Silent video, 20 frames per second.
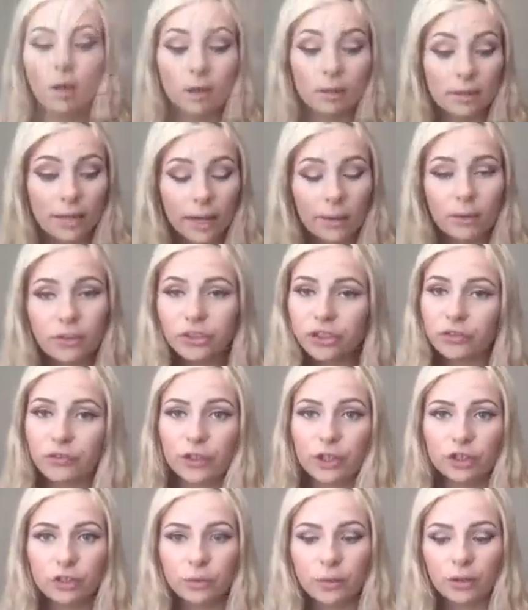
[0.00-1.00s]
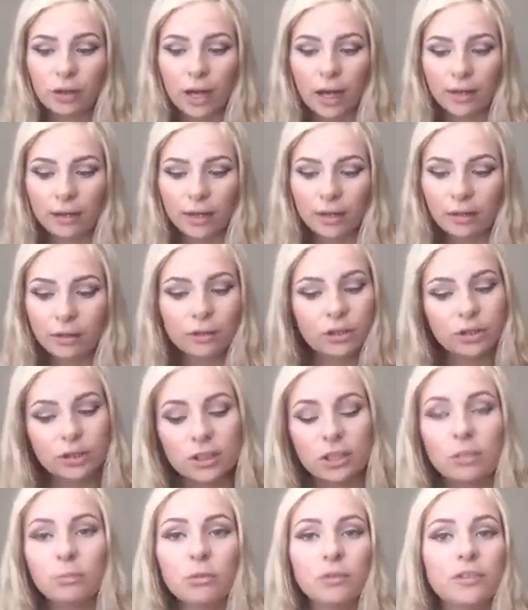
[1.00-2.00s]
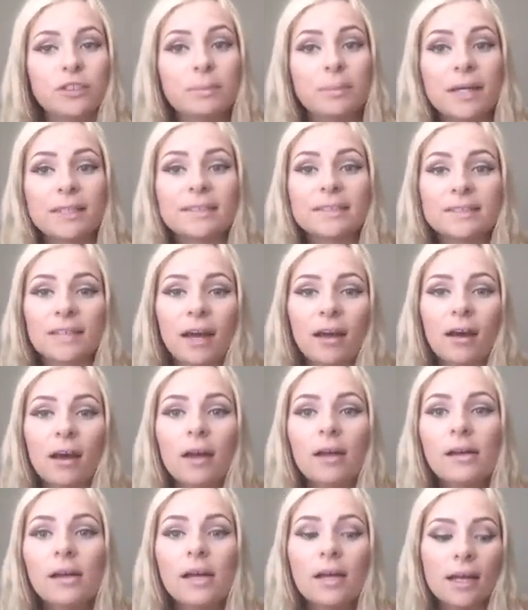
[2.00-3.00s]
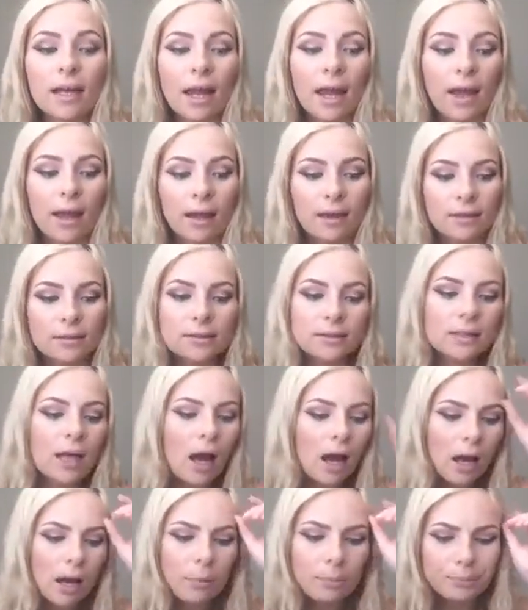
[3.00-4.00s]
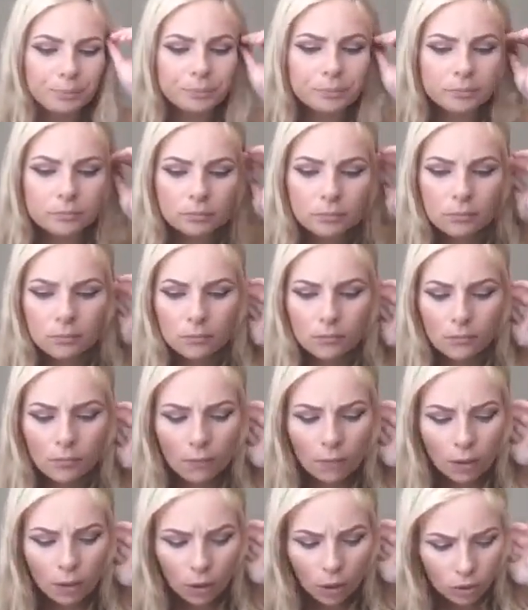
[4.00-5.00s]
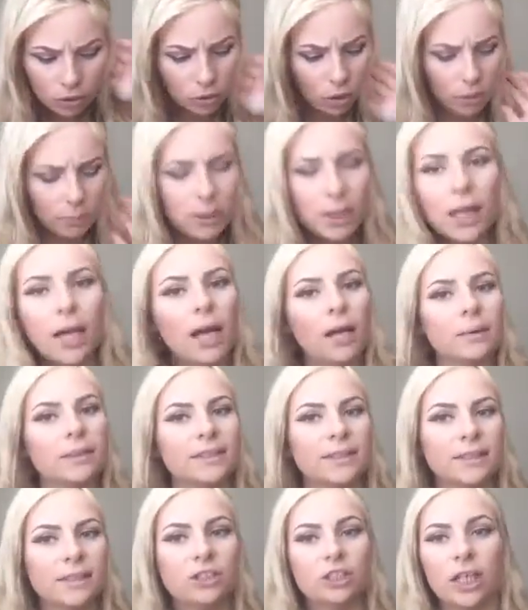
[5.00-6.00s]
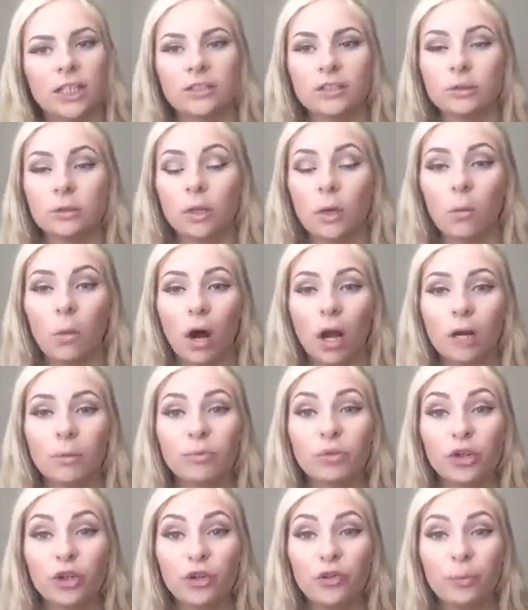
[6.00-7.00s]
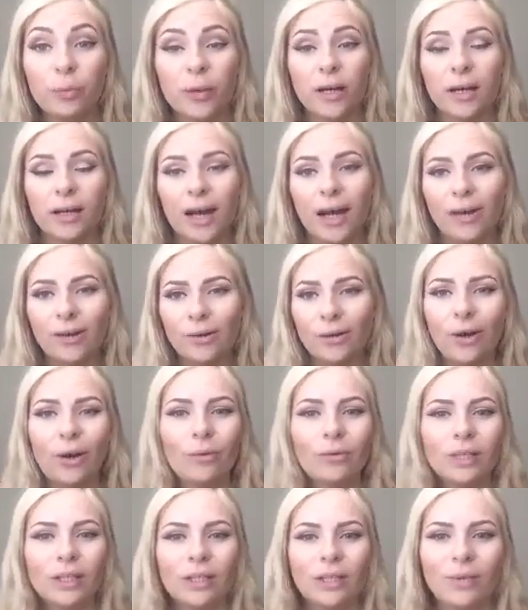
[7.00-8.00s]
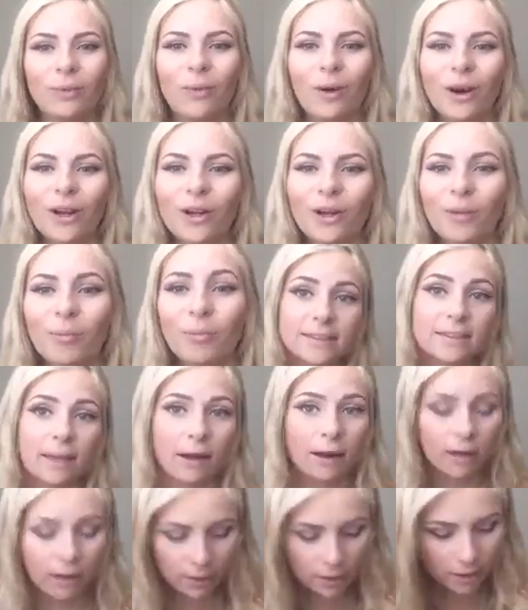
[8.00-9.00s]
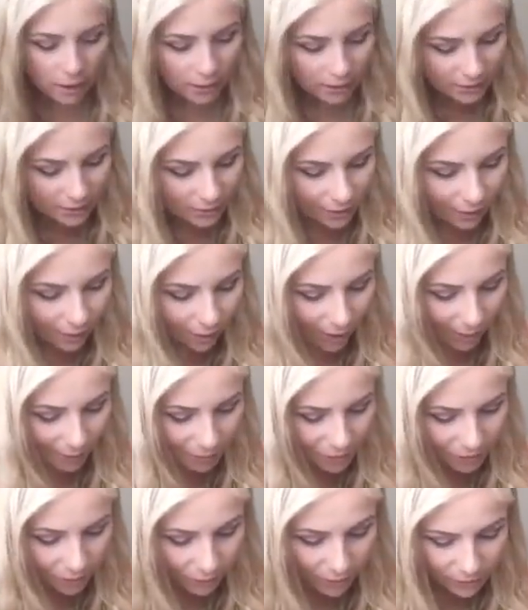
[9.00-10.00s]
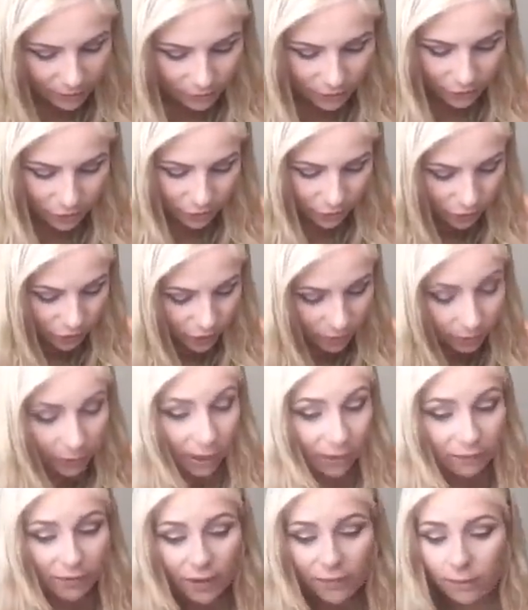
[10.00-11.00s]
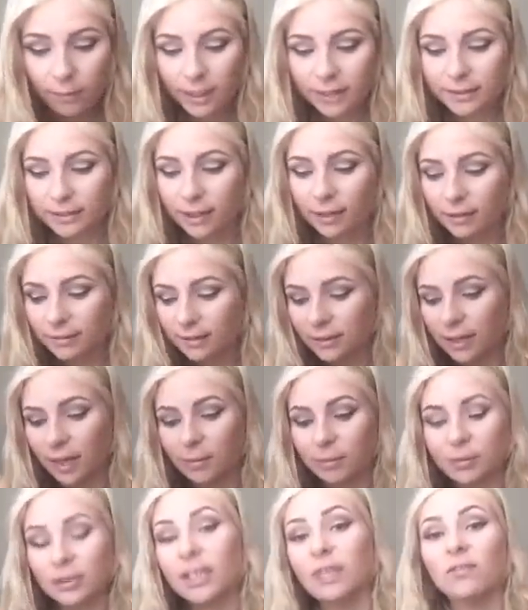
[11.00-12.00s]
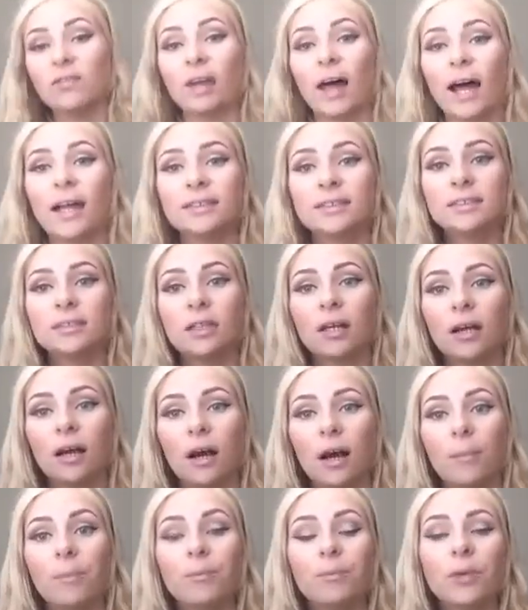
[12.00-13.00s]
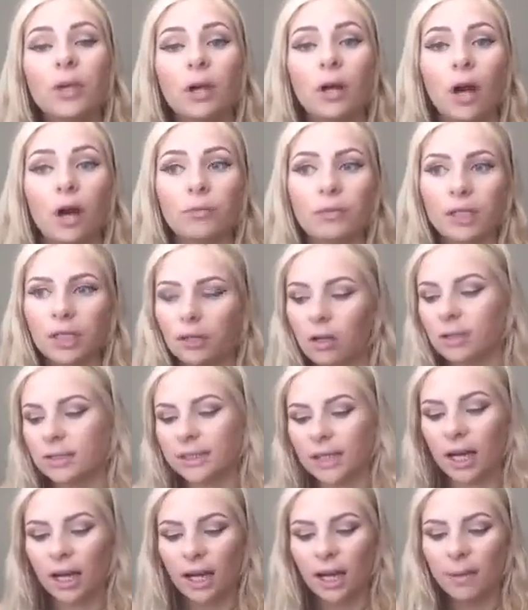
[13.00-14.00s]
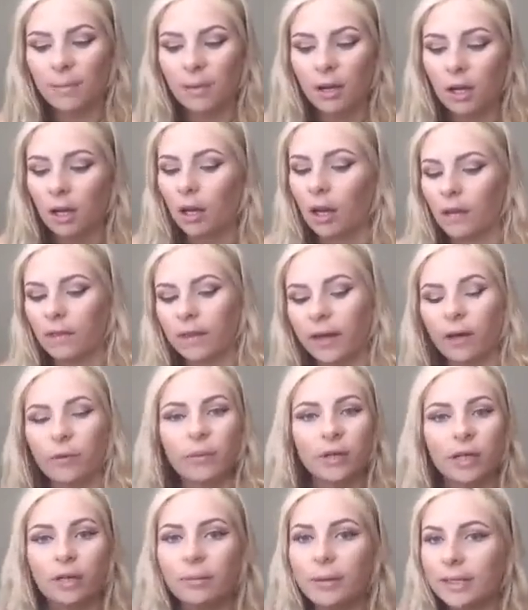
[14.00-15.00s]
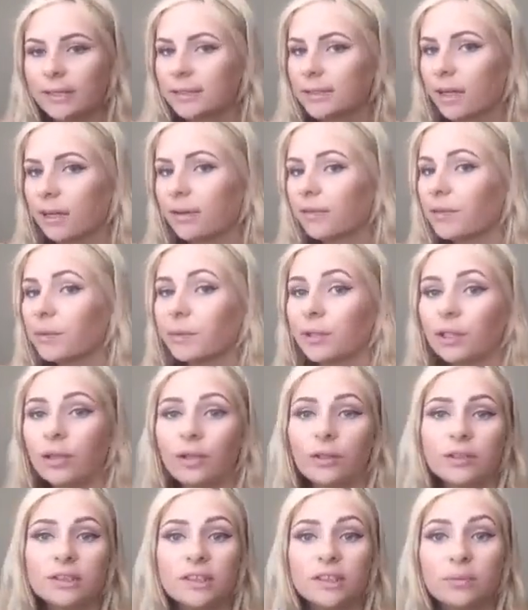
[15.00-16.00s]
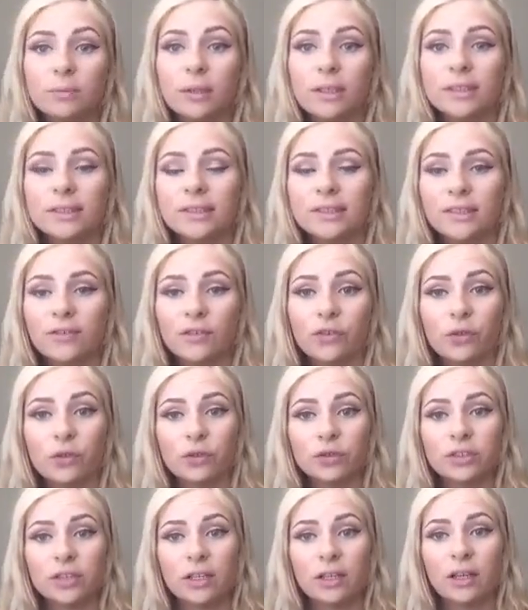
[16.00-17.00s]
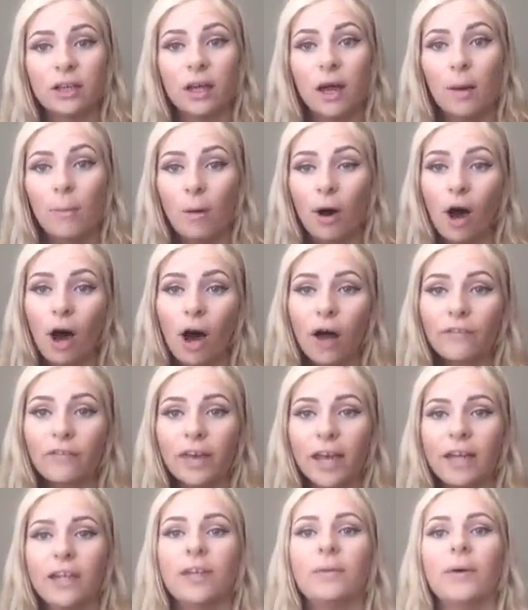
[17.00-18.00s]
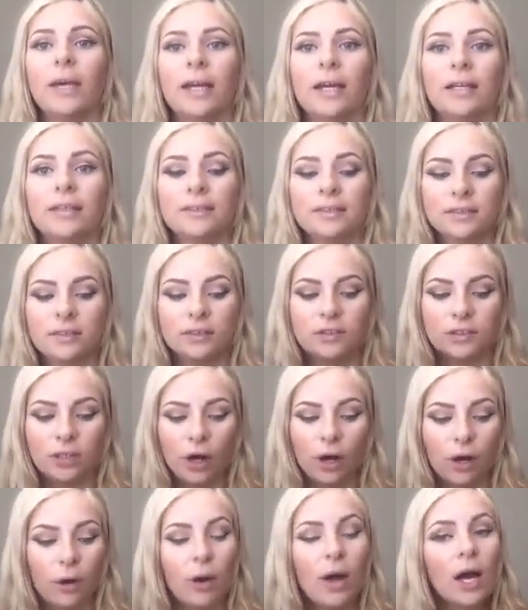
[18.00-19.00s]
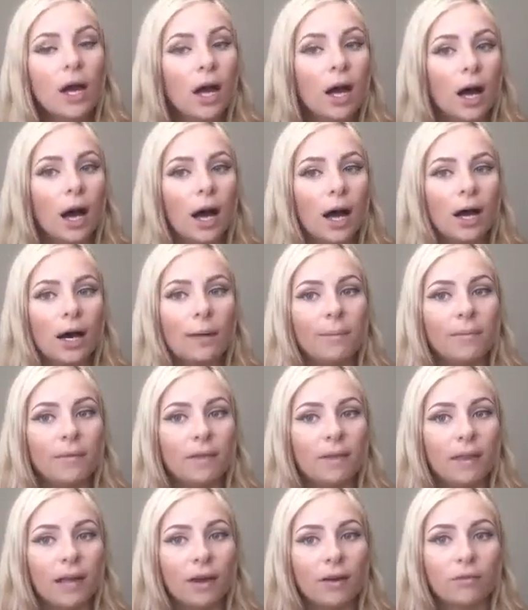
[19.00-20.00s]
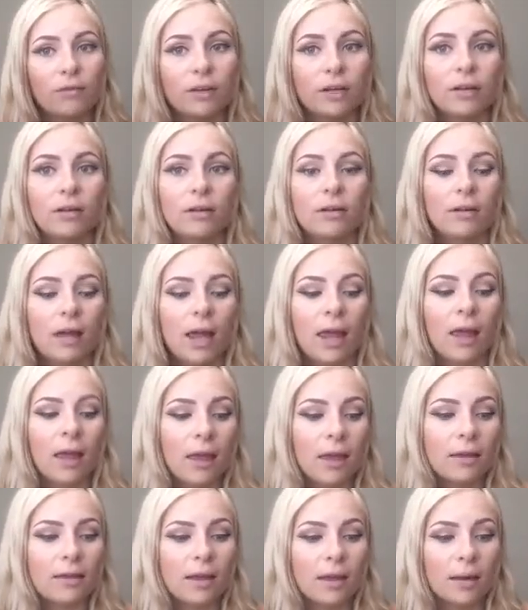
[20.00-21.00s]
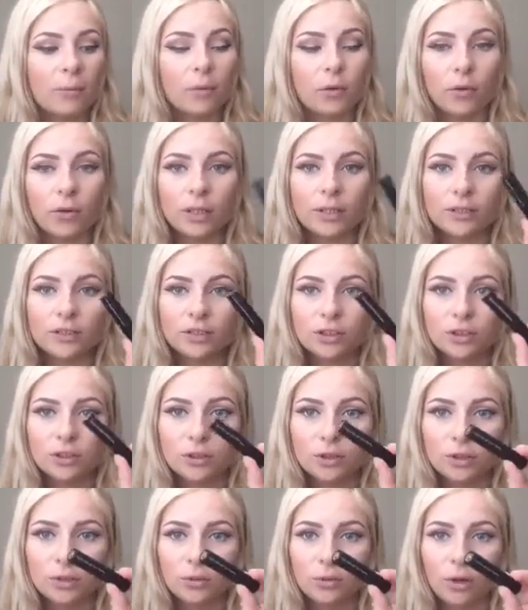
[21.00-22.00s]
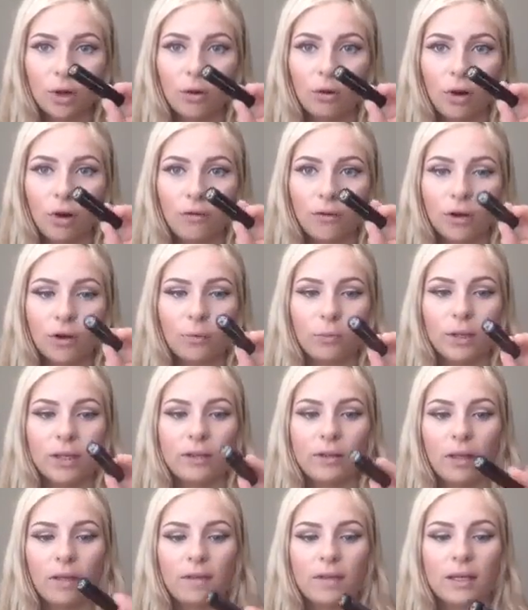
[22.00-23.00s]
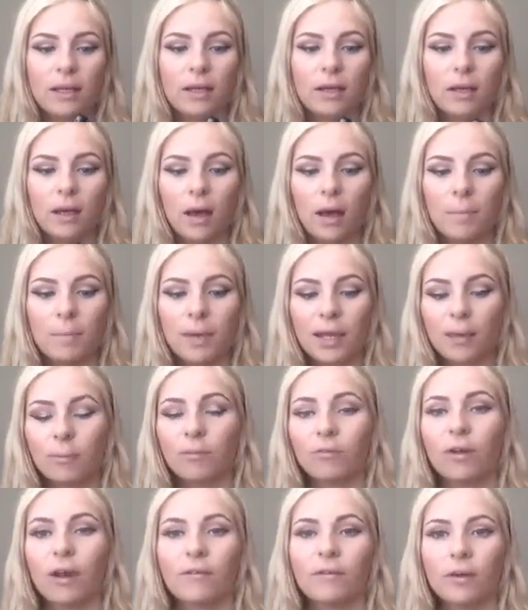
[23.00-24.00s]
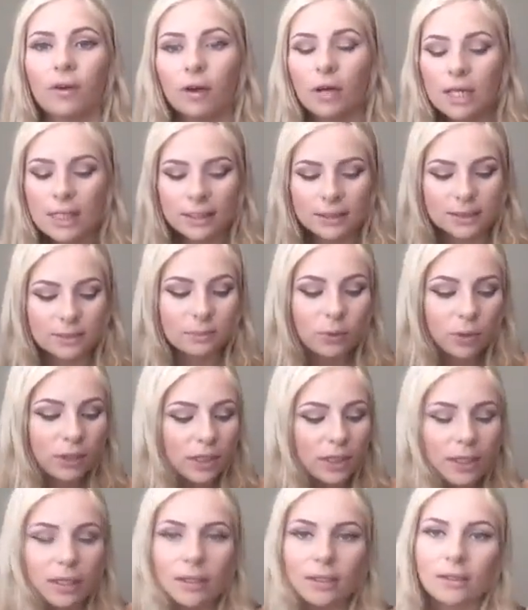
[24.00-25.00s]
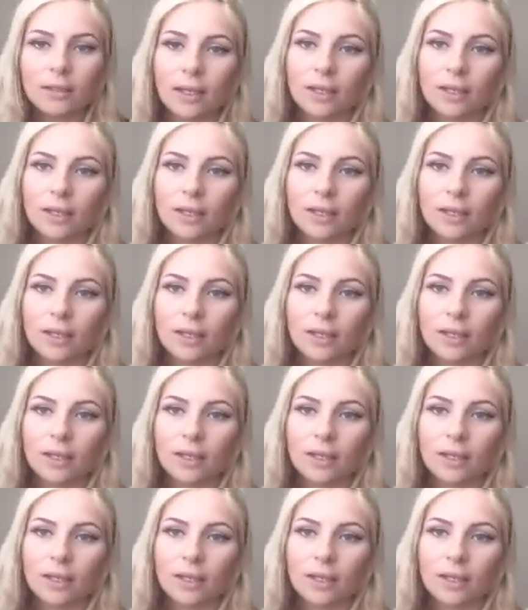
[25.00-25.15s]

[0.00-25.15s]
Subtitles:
Now, once you're finished with your eyeliner, you're just going to move to mascara. And, normally I would suggest doing a waterproof, but I don't own any water mascara, so I'm just going to use my favorite mascaras that I believe last a really long time. They're Real mascara. Everybody knows this one's difficult to come off anyways, so they're Real. And then I'm going to go over it with the Makeup Forever Smoky